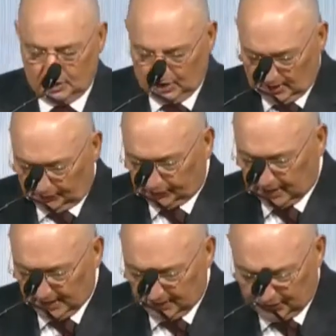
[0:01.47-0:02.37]
Dear
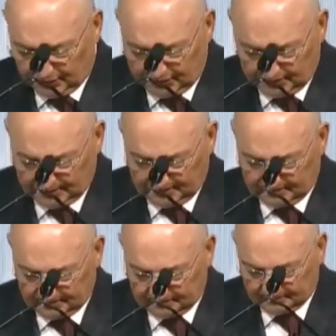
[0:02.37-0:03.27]
friends,
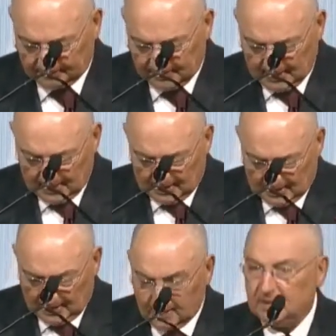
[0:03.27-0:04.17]

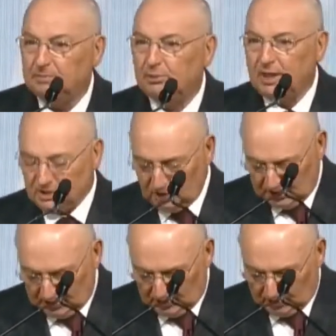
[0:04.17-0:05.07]
as the
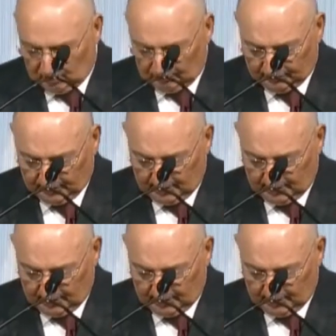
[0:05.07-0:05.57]
President of